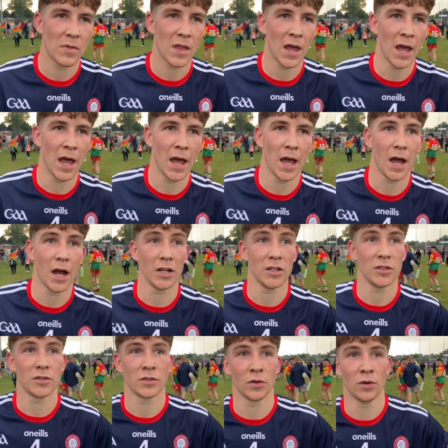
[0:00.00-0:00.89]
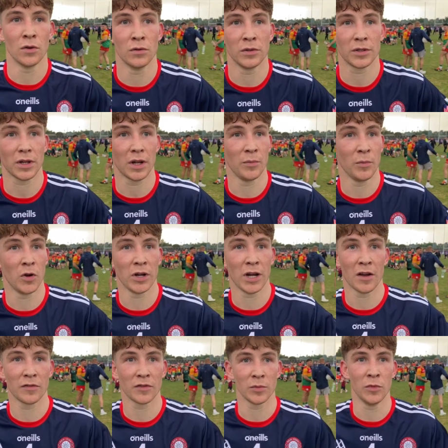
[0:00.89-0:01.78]
Uh, I don't. I'm
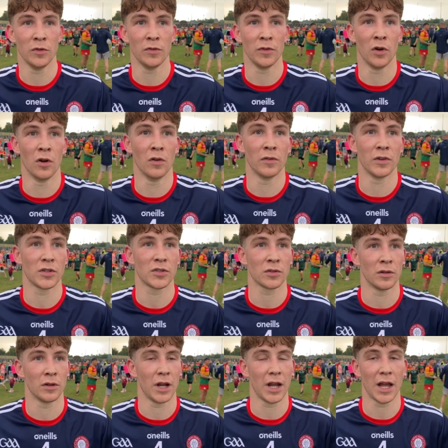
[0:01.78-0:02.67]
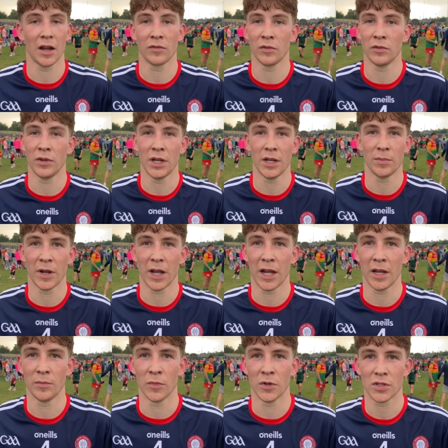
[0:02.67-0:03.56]
only after moving over, so yeah. I haven't really
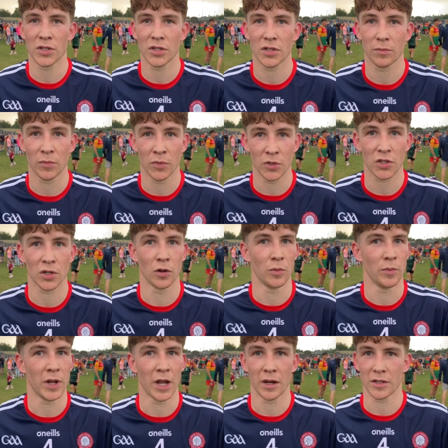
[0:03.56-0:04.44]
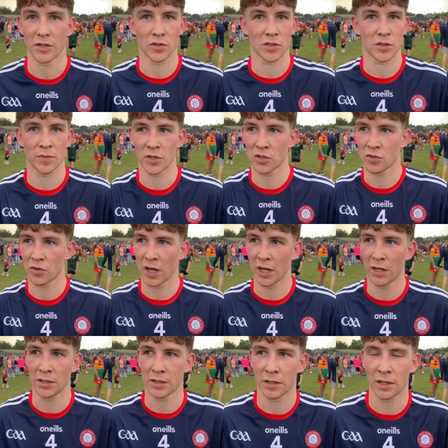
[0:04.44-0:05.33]
played much course, yeah. much club yet. It's just been
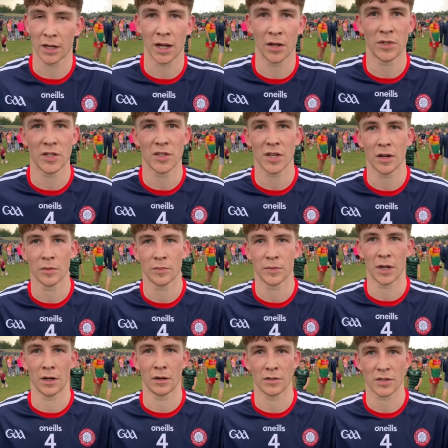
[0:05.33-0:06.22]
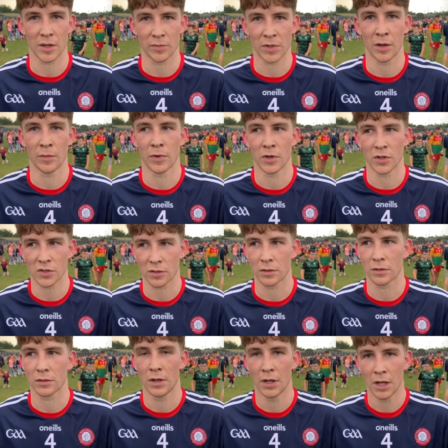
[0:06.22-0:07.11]
straight into the county setup there in September.
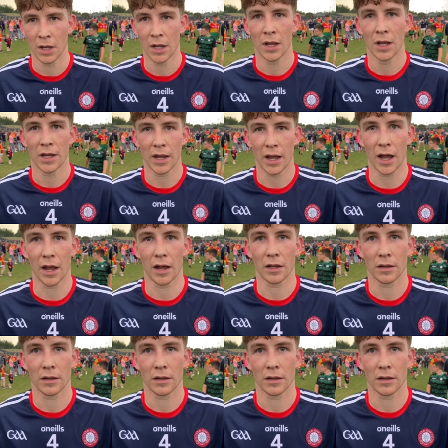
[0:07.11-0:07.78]
So yeah.